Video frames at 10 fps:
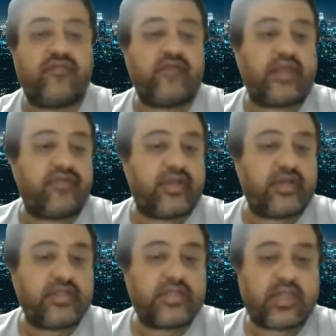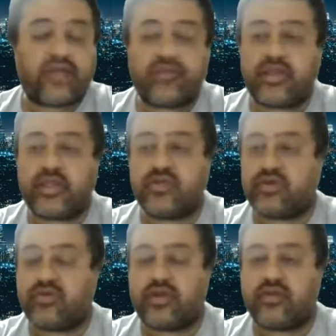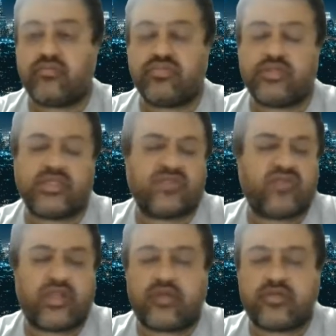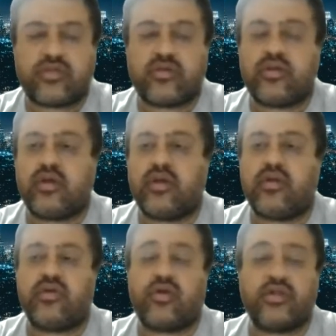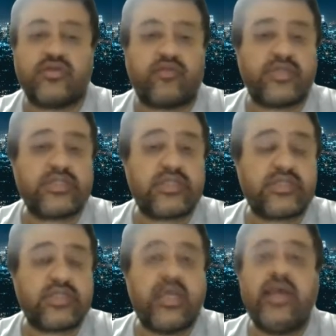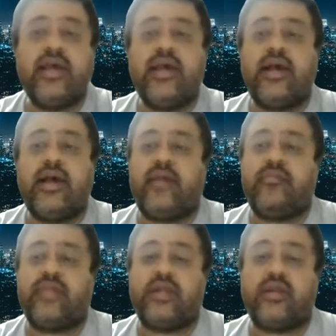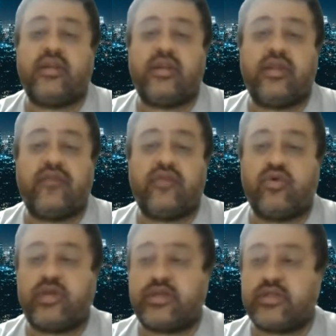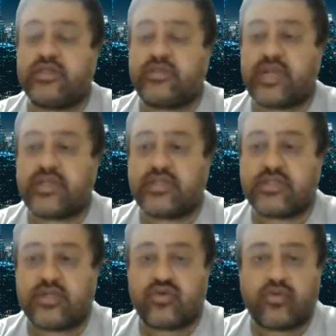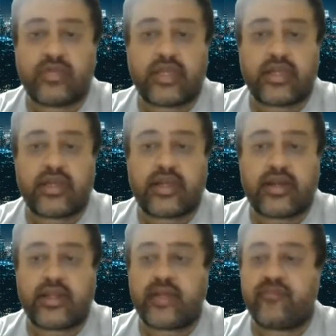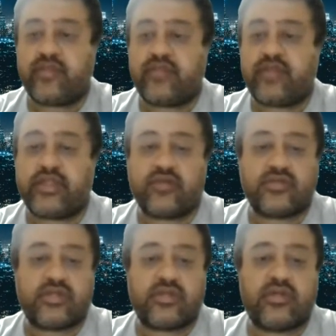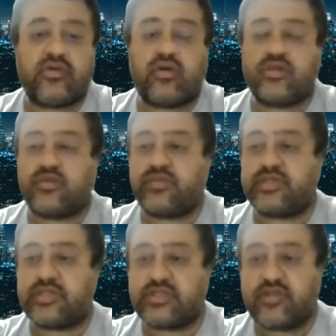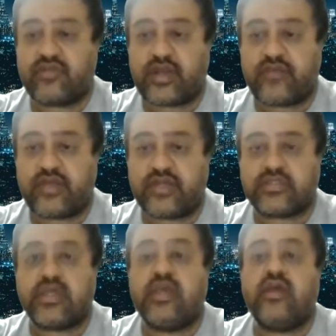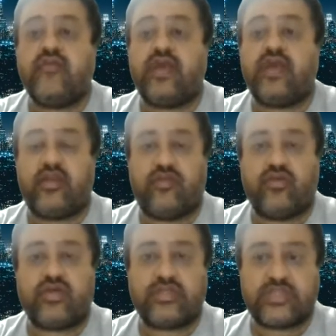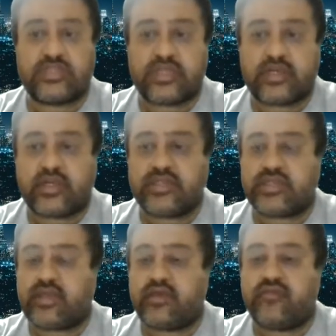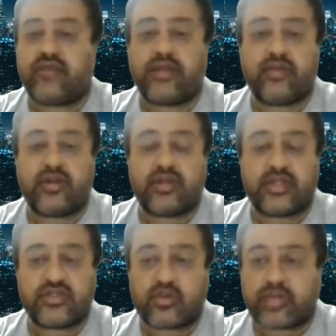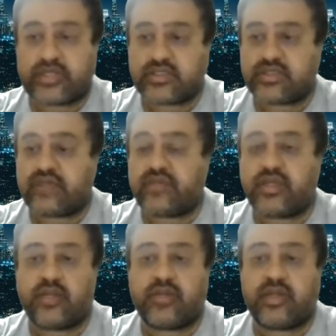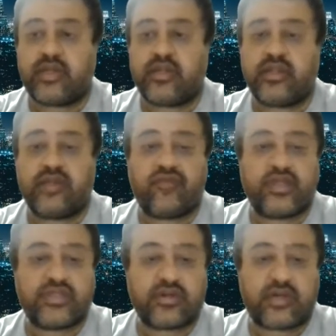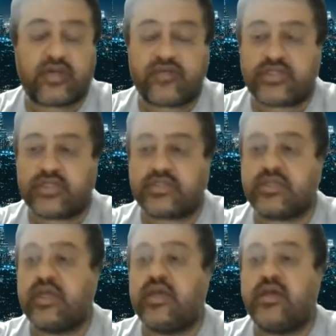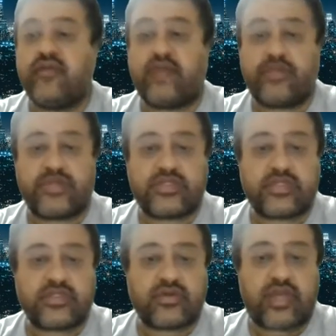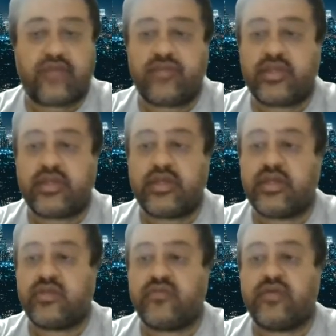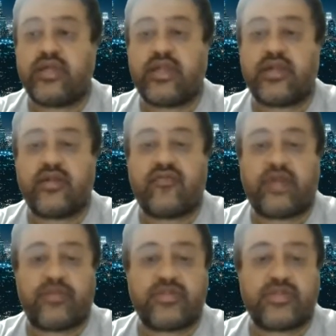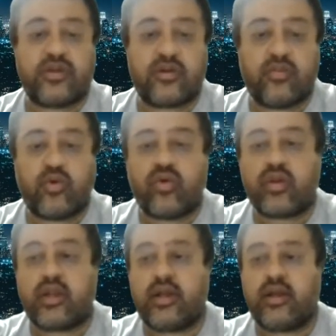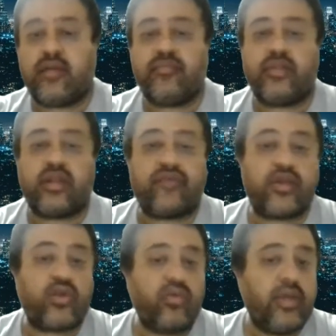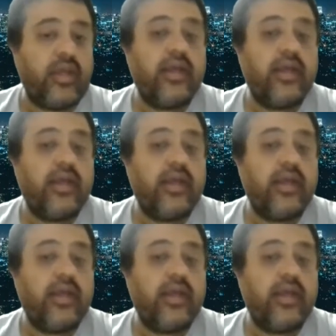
5 years, and every year you are doing just $1,000 of business, then if you don't increase the prices, then you will be ending up with $5,000 of business in 5 years. While if you consistently say increase your prices every year by the inflation rate, which is 5%, so every year you will get 5% more revenue.